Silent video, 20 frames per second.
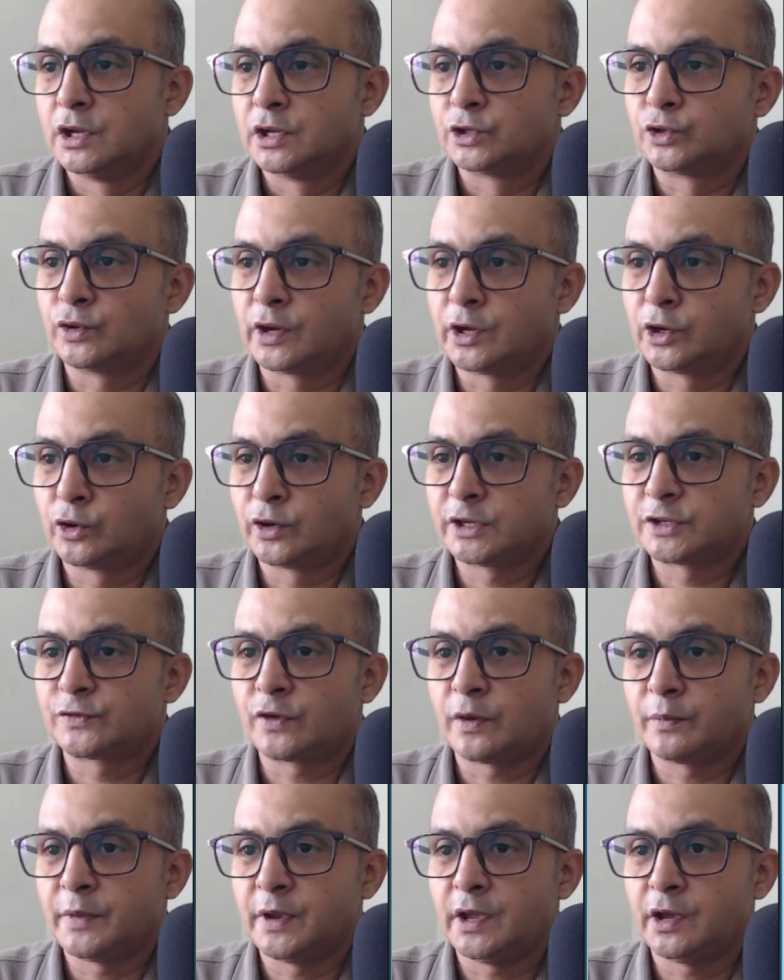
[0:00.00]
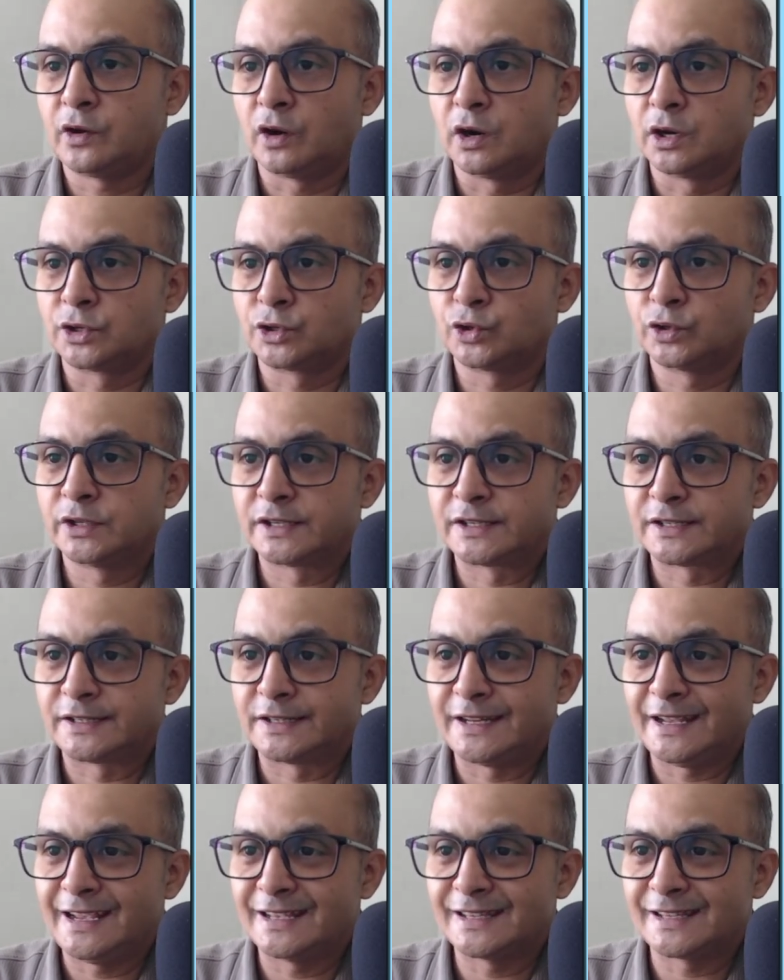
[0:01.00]
So you can notice from here also this
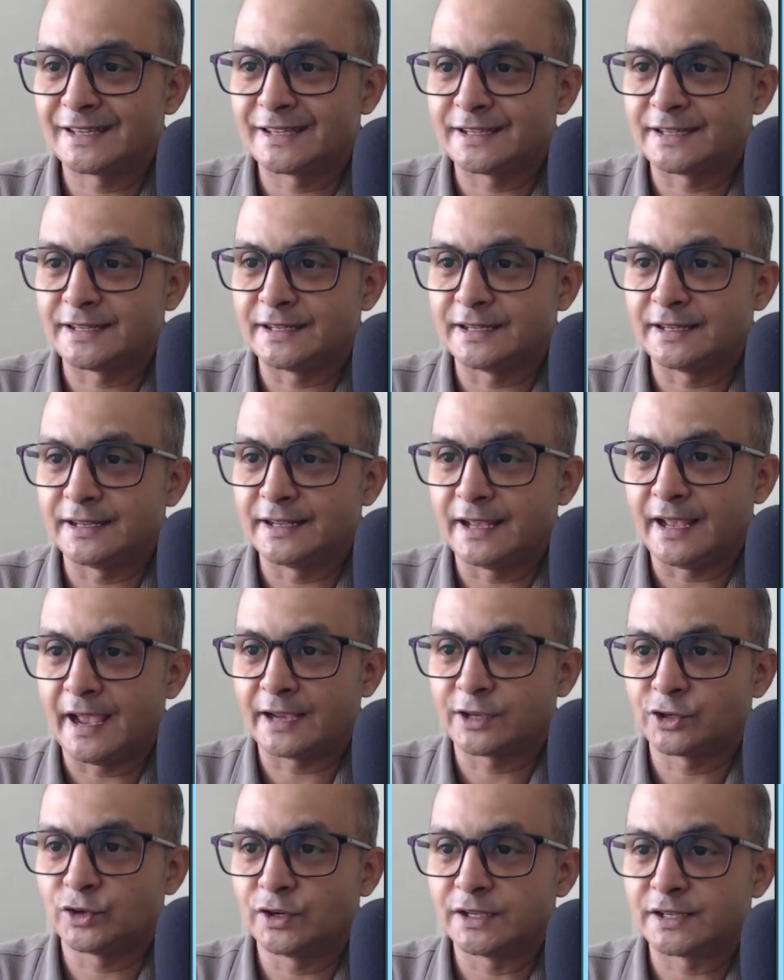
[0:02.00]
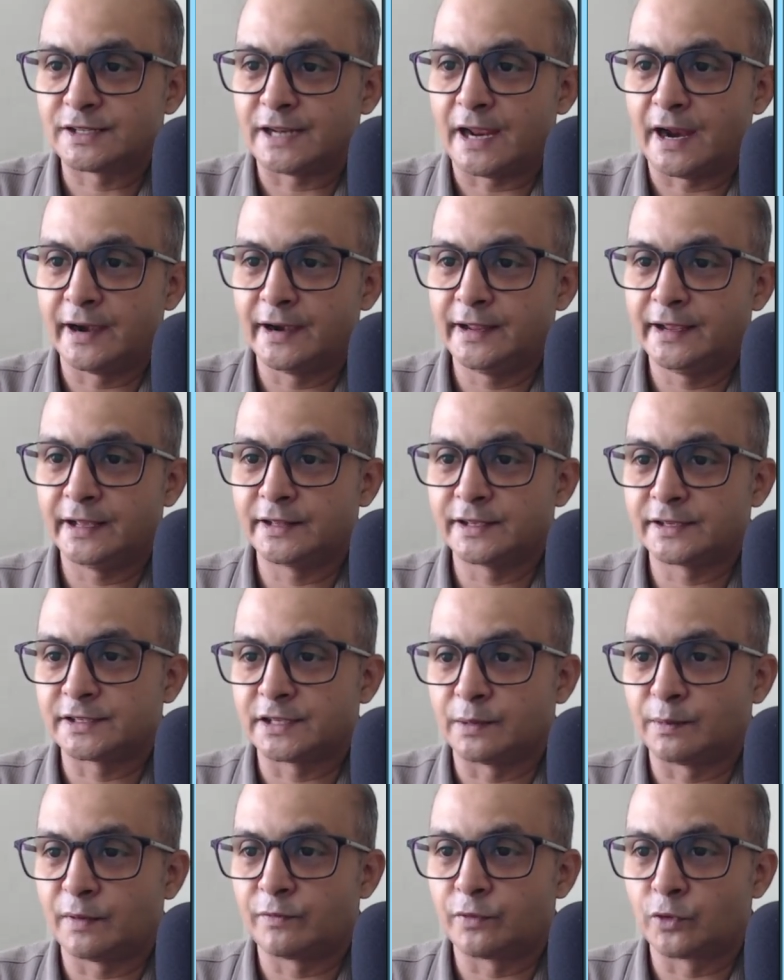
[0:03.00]
t is actually standing at the
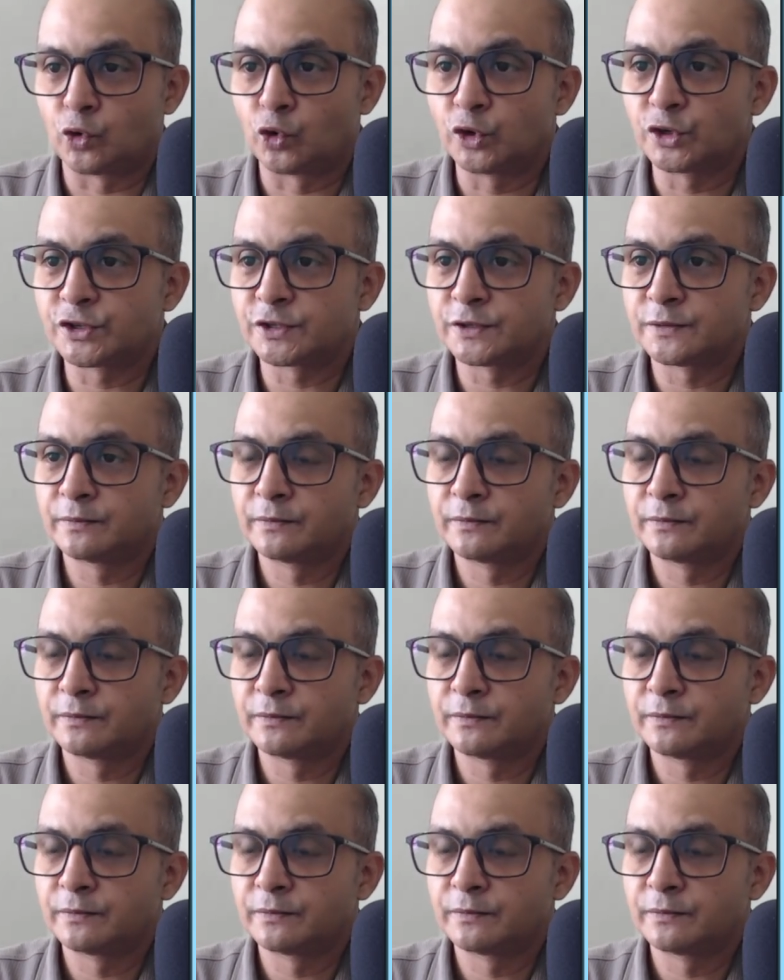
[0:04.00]
sum of roots,